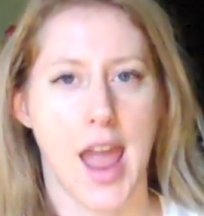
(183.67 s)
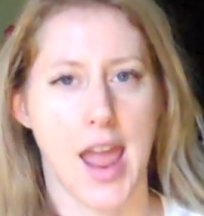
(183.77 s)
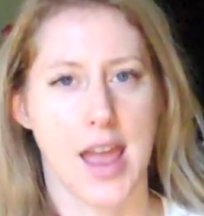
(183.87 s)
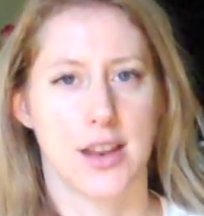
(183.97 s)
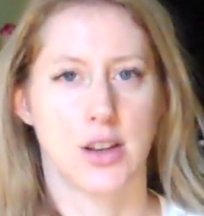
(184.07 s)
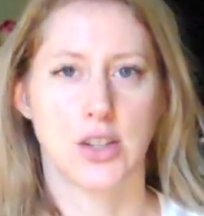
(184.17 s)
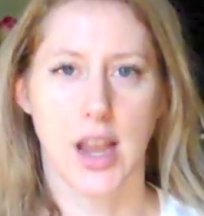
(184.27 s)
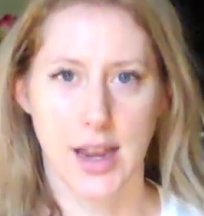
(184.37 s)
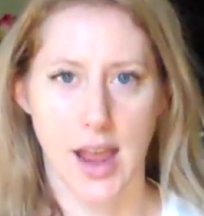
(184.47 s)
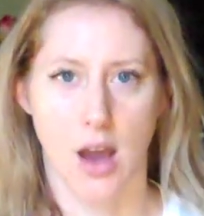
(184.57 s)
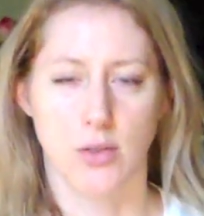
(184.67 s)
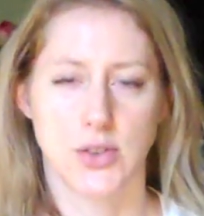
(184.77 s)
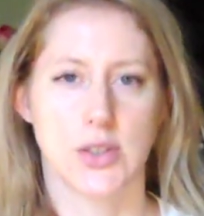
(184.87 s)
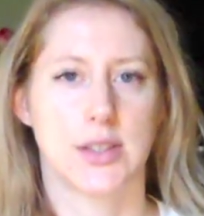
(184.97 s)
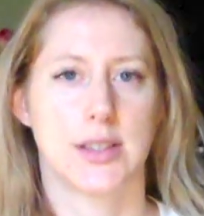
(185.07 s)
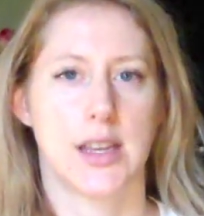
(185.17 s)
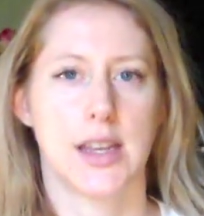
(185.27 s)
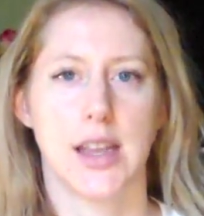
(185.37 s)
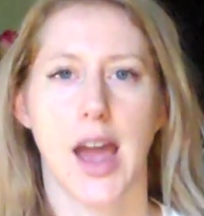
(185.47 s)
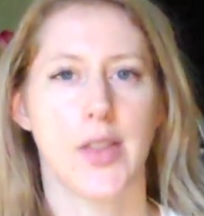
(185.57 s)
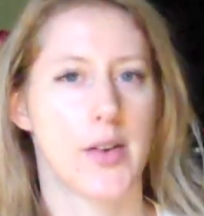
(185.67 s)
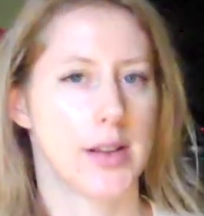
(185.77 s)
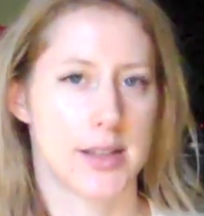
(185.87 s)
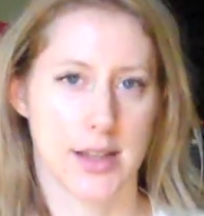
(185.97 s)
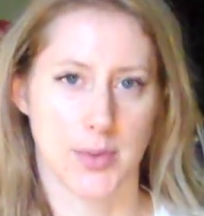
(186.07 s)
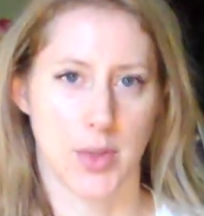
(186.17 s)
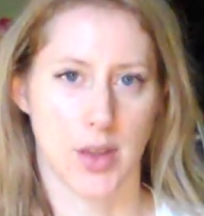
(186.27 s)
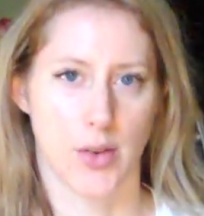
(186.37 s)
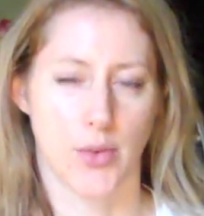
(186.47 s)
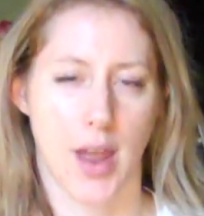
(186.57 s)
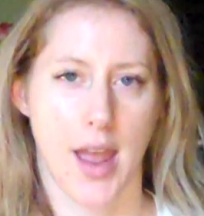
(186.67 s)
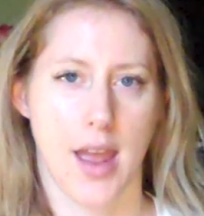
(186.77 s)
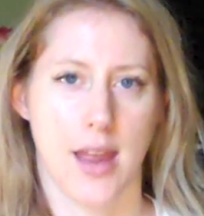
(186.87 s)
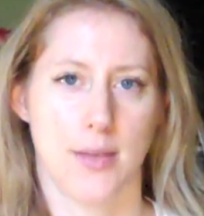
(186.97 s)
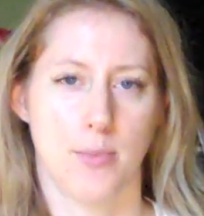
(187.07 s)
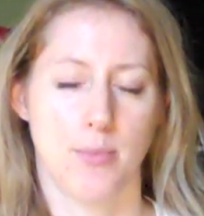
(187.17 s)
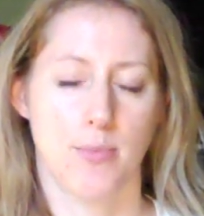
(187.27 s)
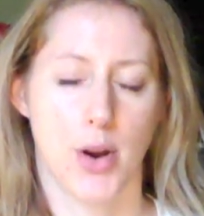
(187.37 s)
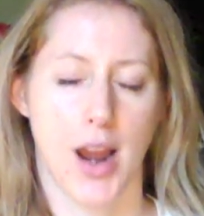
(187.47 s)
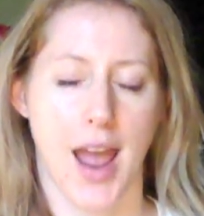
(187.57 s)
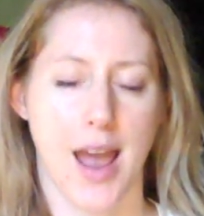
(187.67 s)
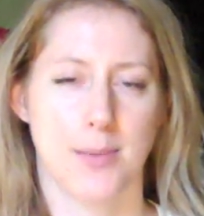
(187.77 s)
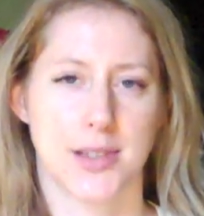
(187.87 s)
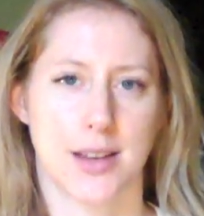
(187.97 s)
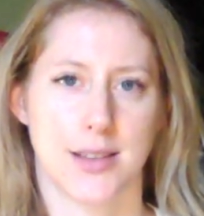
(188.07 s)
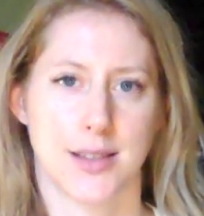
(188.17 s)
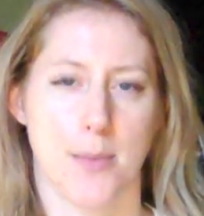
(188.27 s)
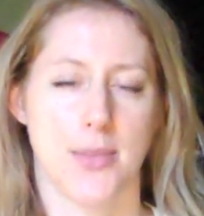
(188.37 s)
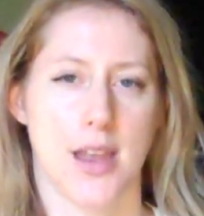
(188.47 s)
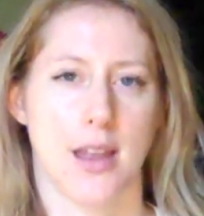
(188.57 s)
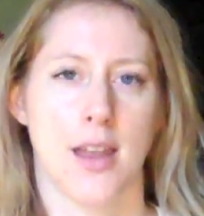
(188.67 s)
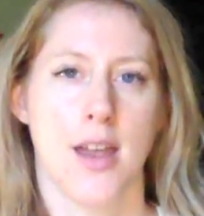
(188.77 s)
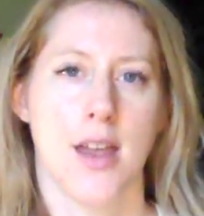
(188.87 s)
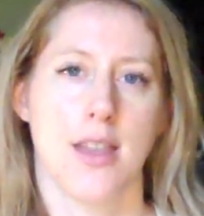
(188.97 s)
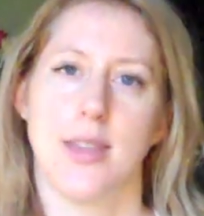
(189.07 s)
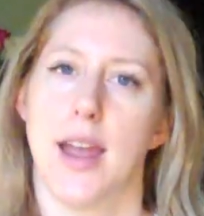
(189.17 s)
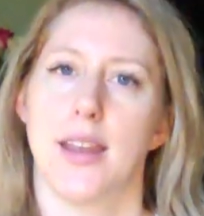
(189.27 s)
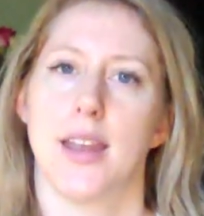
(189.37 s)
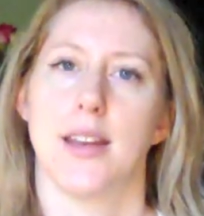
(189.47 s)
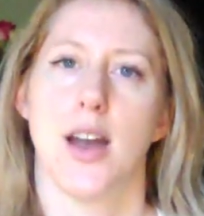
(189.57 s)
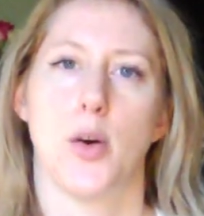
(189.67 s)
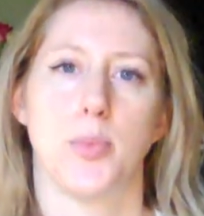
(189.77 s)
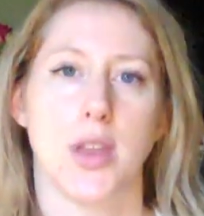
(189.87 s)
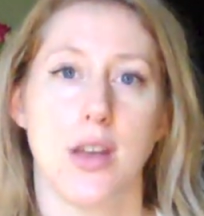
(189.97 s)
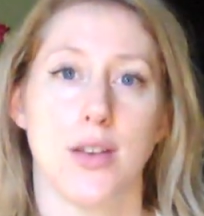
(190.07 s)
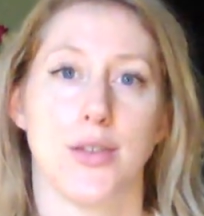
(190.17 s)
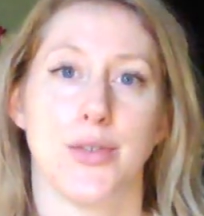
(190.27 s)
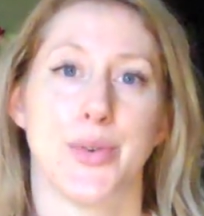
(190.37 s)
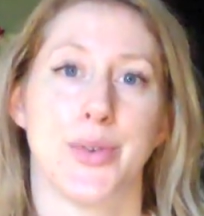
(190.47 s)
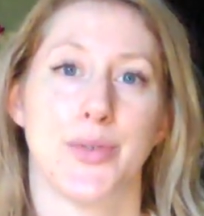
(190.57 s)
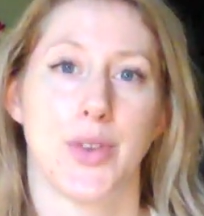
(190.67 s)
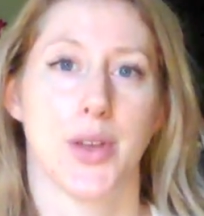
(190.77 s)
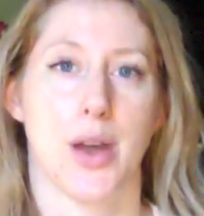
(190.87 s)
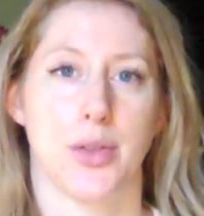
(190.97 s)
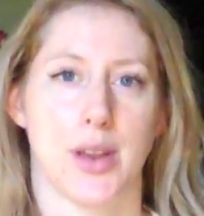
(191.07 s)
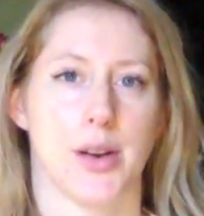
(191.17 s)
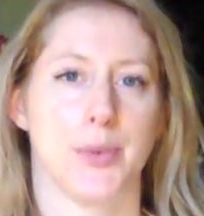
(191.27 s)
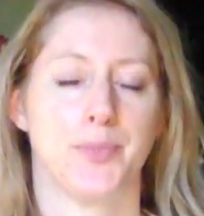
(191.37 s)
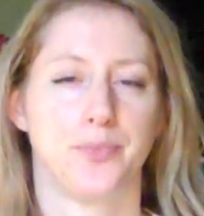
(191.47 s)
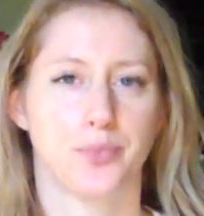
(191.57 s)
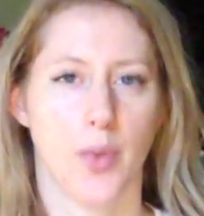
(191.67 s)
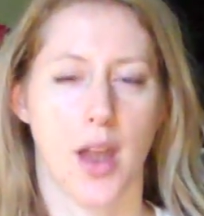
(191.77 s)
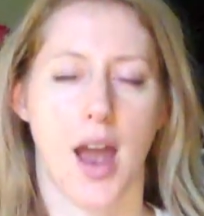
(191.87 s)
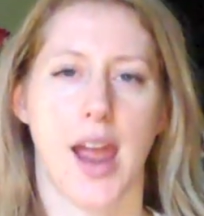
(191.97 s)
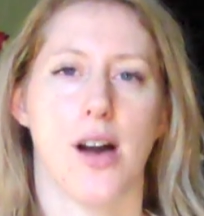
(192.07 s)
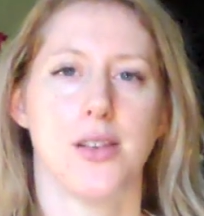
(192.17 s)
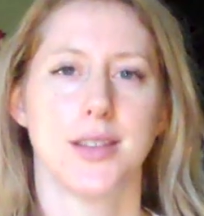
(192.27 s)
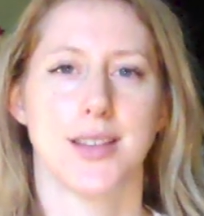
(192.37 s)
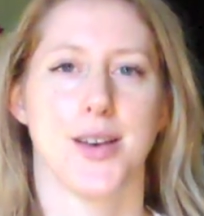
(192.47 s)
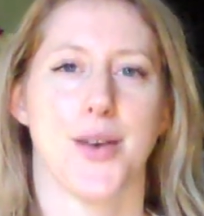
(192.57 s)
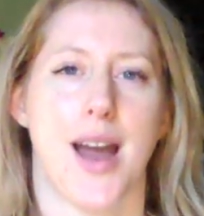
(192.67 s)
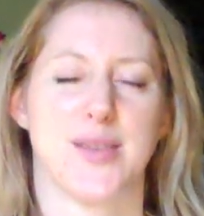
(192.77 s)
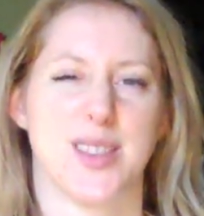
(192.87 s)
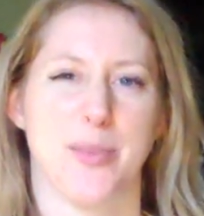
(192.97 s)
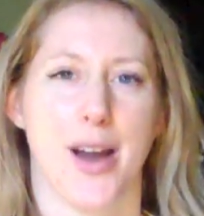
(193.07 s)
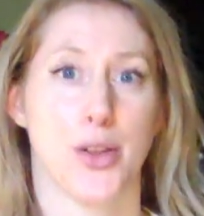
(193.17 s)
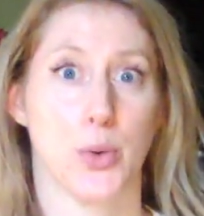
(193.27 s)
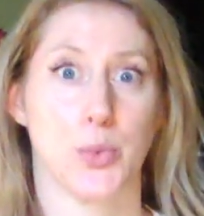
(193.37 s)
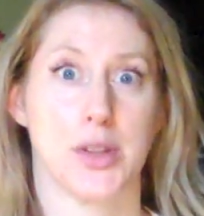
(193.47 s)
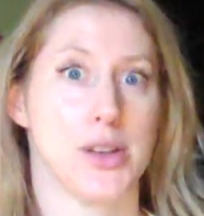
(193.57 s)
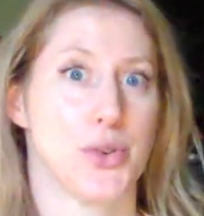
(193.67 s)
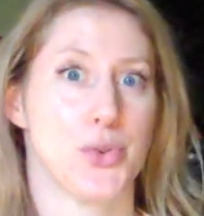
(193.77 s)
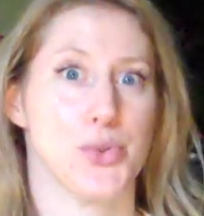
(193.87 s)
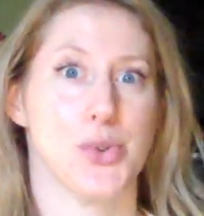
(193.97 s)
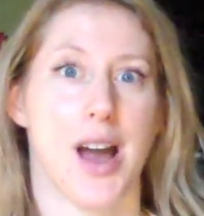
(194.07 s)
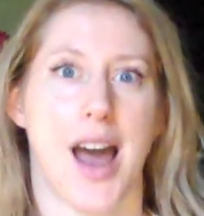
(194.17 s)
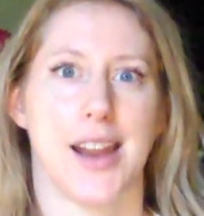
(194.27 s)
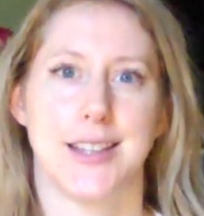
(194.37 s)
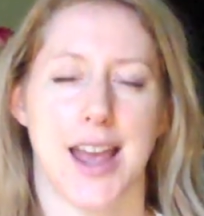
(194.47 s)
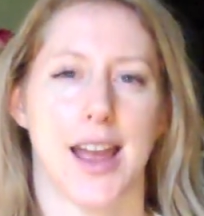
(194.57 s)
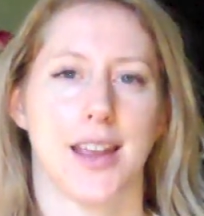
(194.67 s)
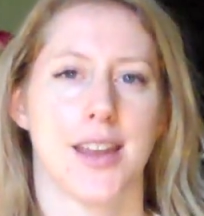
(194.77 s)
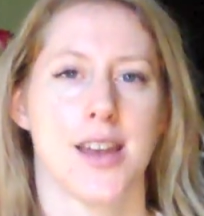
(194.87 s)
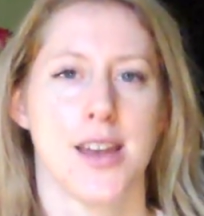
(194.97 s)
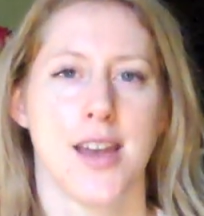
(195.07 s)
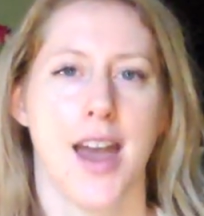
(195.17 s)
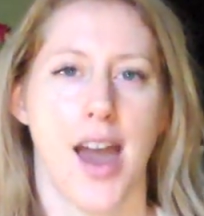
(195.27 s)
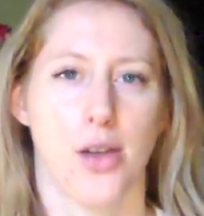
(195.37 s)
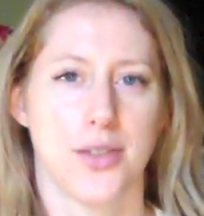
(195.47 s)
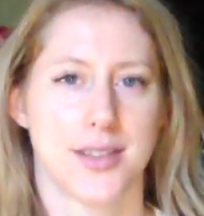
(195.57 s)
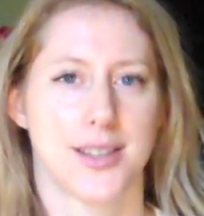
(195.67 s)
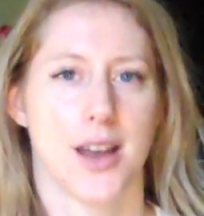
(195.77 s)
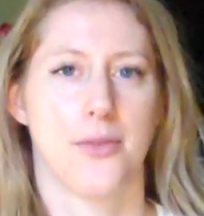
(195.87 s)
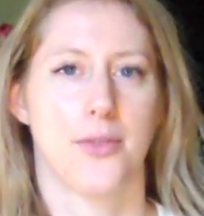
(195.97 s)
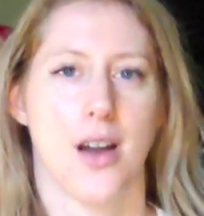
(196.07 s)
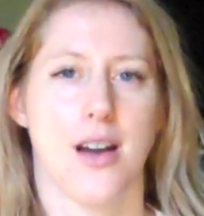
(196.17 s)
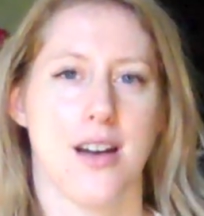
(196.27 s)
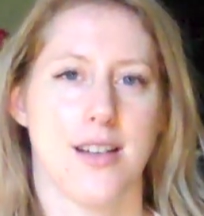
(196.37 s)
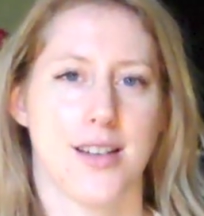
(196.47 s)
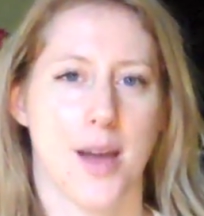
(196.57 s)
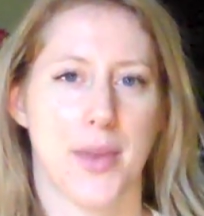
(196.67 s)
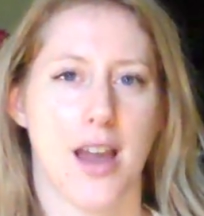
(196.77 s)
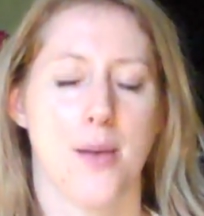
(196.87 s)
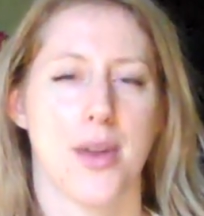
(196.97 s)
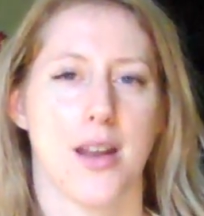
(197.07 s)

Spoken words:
And check it out. Just see how that resonates with you. And perhaps it is something that can help you feel healthier. I also have some other really cool high-tech health stuff coming up.